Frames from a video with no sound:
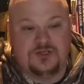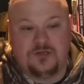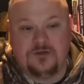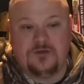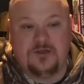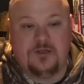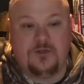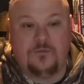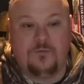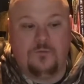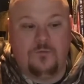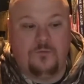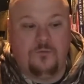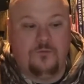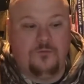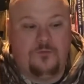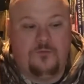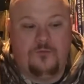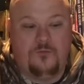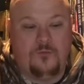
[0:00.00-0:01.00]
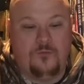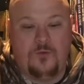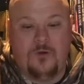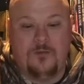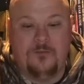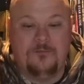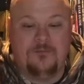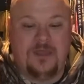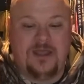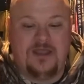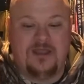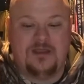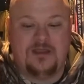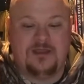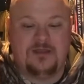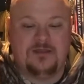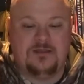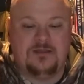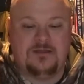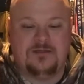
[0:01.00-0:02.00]
During what
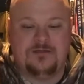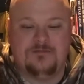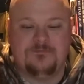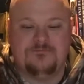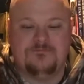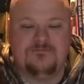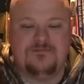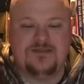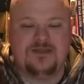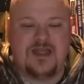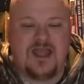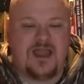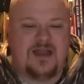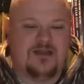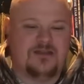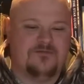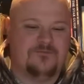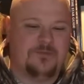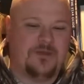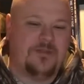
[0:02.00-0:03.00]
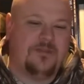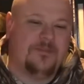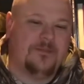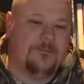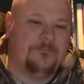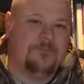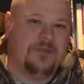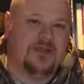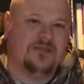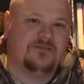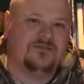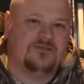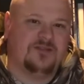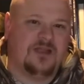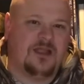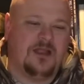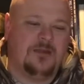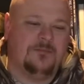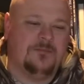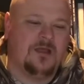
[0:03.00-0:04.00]
may not have been the
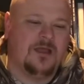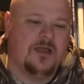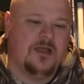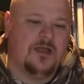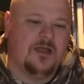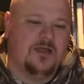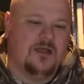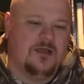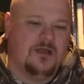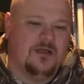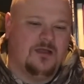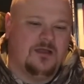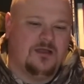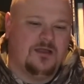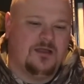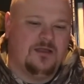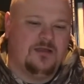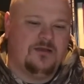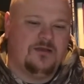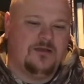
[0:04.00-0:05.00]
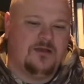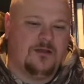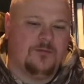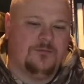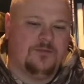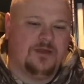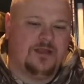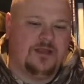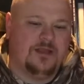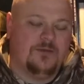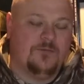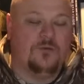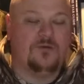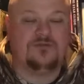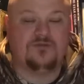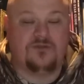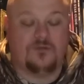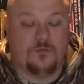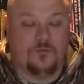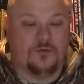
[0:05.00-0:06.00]
best time in the company, it
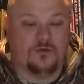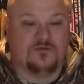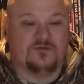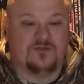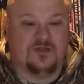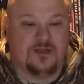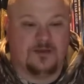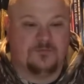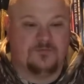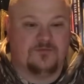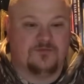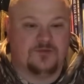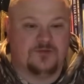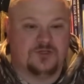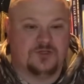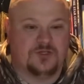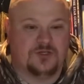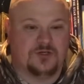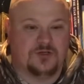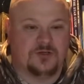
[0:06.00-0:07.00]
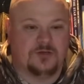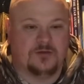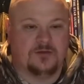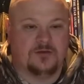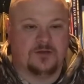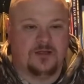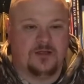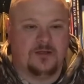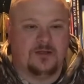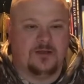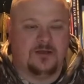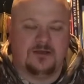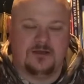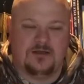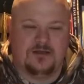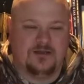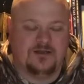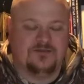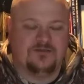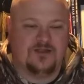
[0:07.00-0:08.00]
wasn't the worst time for sure.
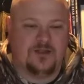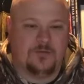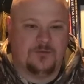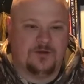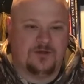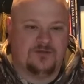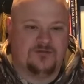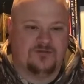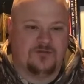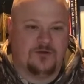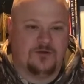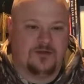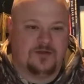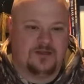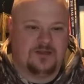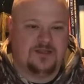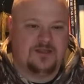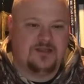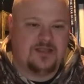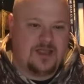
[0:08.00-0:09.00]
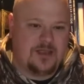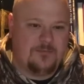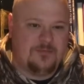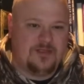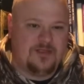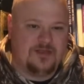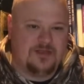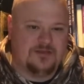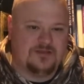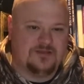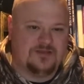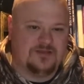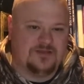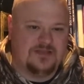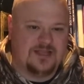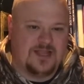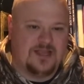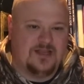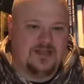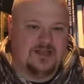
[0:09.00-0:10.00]
And at least not when he started. He came in
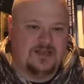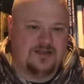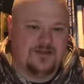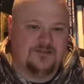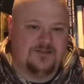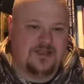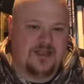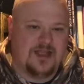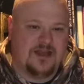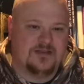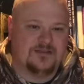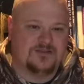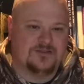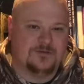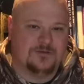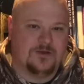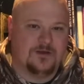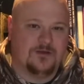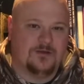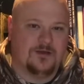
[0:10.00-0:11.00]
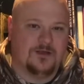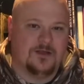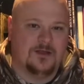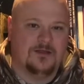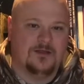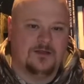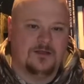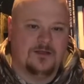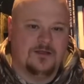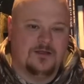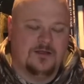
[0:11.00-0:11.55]
the tail end of the Attitude Era.